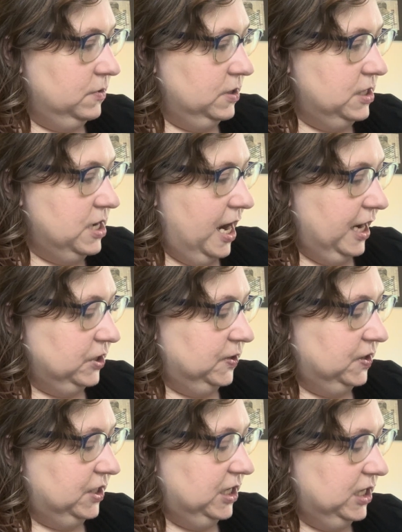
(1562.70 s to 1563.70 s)

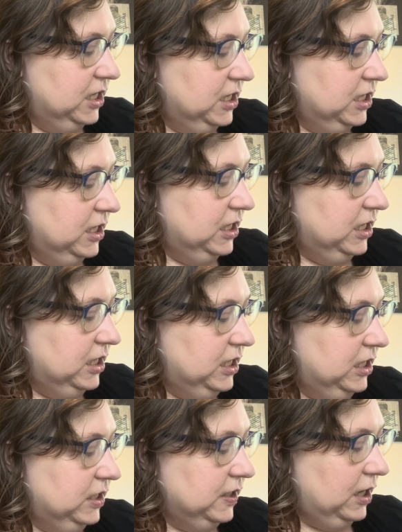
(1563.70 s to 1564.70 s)
Next
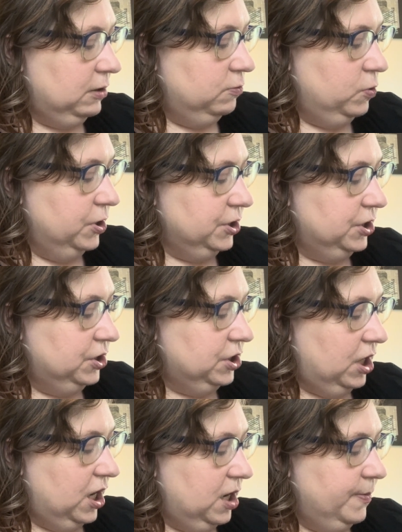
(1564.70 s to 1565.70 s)
is I want to
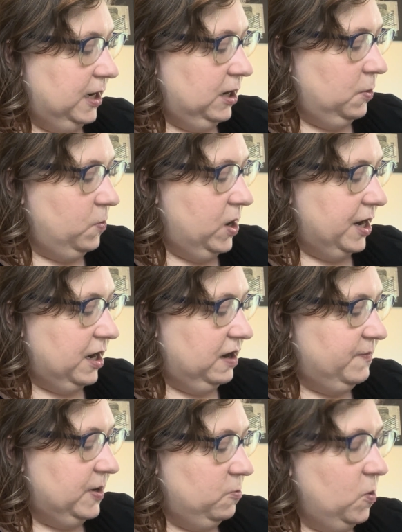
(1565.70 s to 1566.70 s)
talk about what
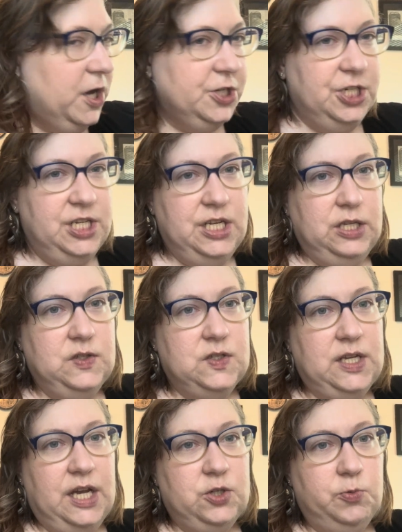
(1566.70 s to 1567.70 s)
I've been watching
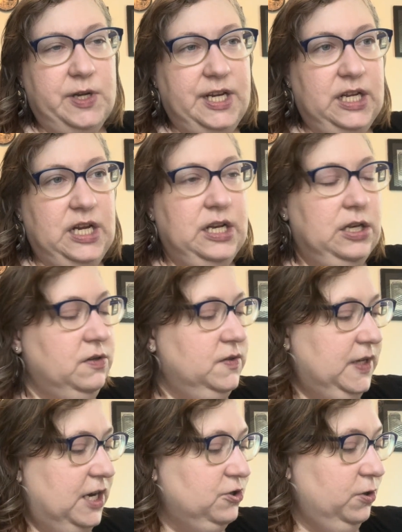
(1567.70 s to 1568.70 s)
/ reading
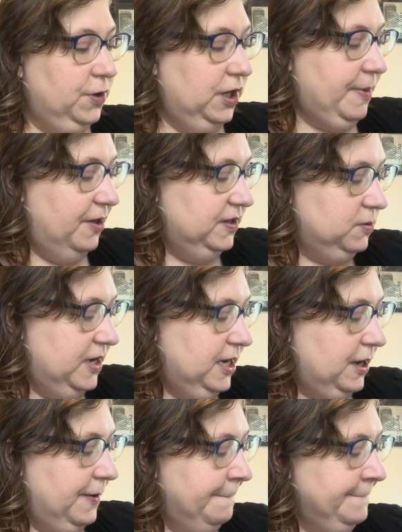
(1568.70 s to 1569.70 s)
/ learning about this
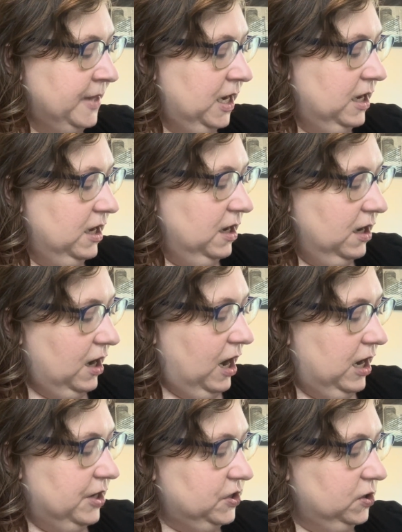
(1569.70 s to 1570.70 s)
week.
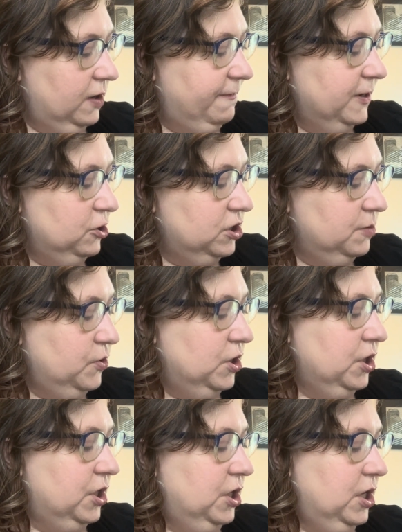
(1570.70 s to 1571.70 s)
So I finished the
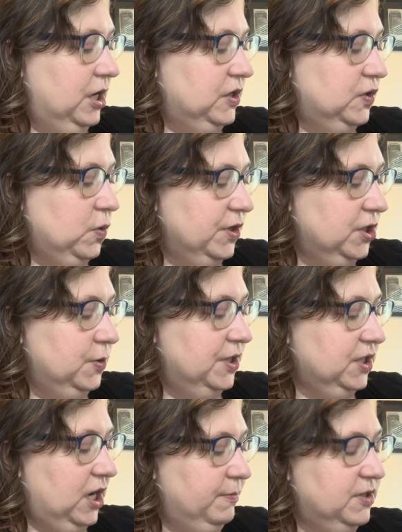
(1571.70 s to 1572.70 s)
book
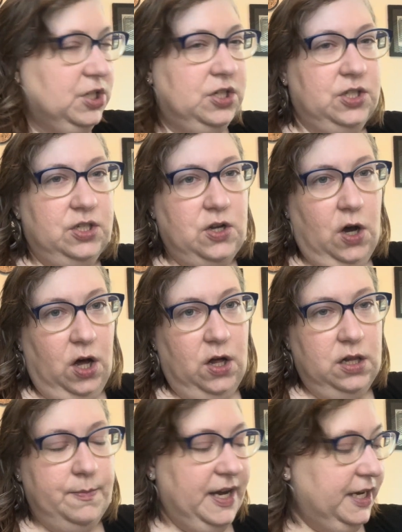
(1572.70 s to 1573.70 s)
Sorceress Comes to
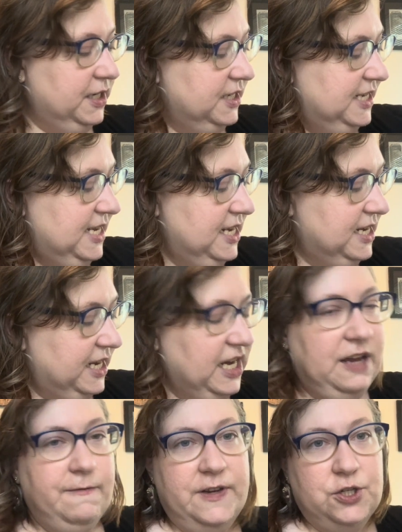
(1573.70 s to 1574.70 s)
Call by T.
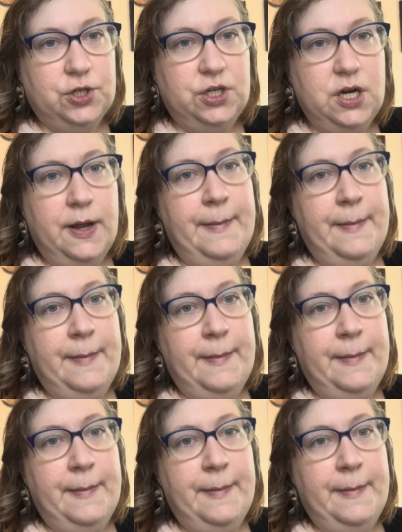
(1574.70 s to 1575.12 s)
Kingfisher.